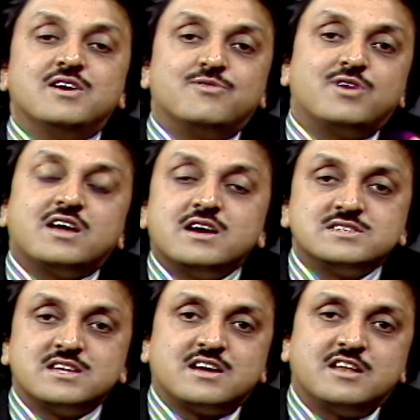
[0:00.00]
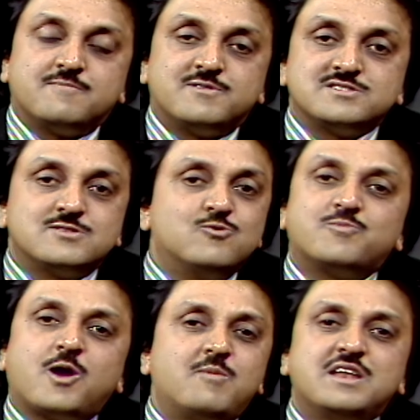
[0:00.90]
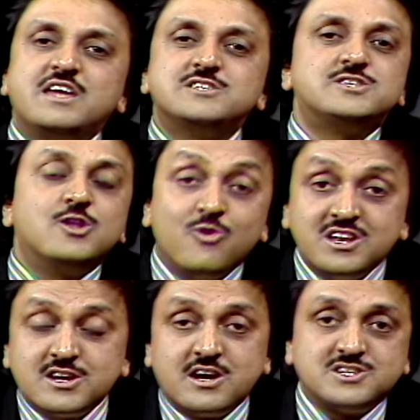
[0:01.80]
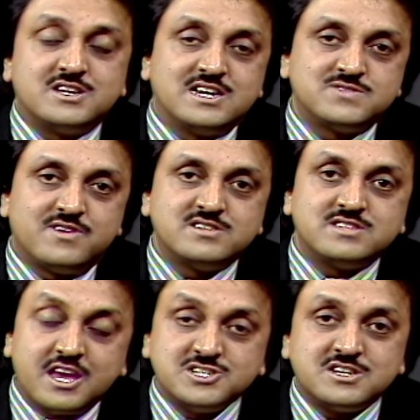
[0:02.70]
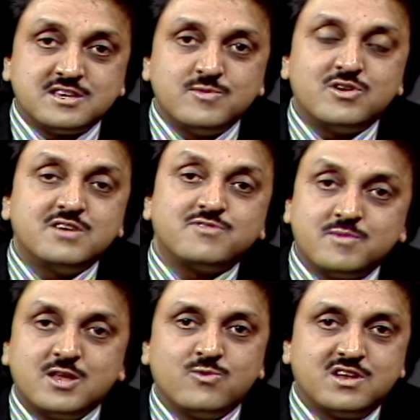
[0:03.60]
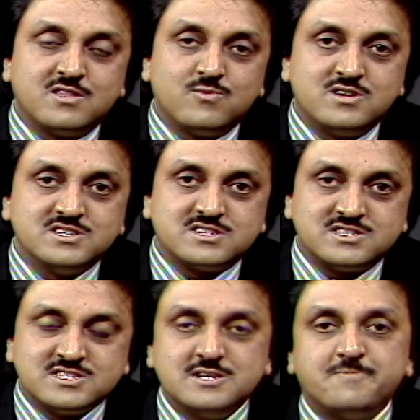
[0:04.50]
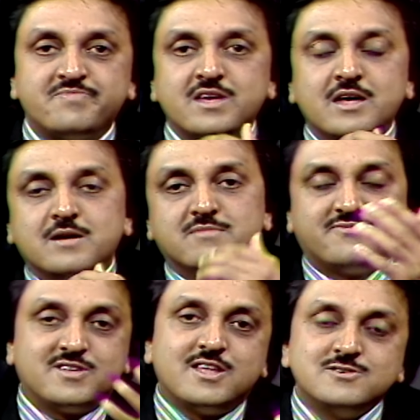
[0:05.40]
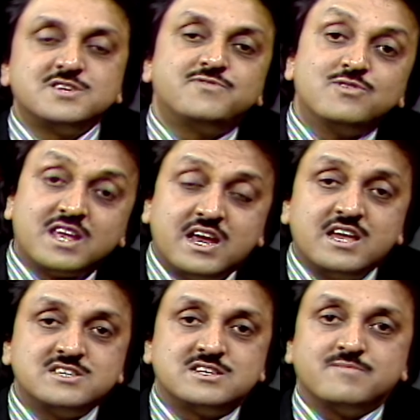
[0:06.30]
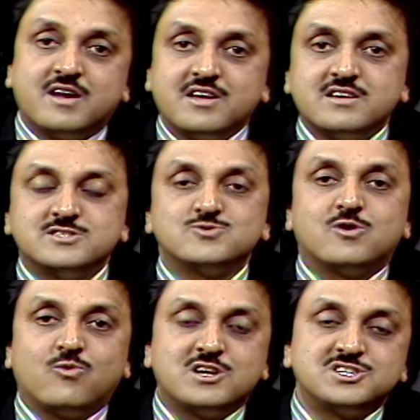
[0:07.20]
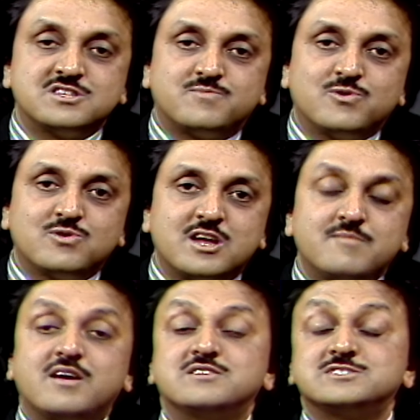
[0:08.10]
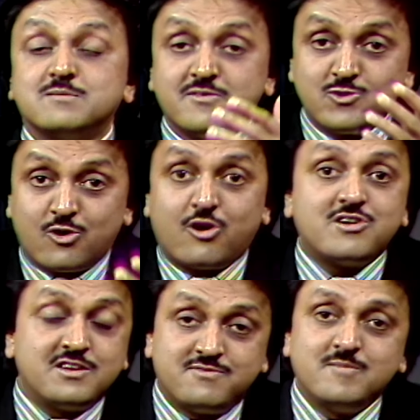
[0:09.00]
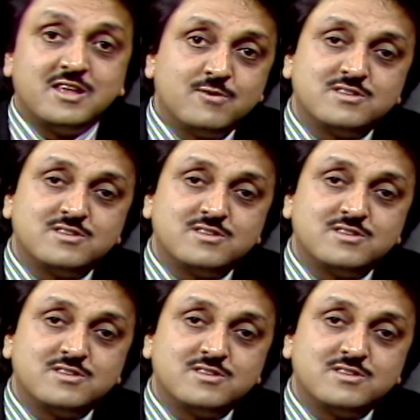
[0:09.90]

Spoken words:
Rekha is the kind of person who probably needs no introduction as far as the Asian community from anywhere in the world is concerned. But for those of you Canadians and Americans who are watching the program, and some of you are already familiar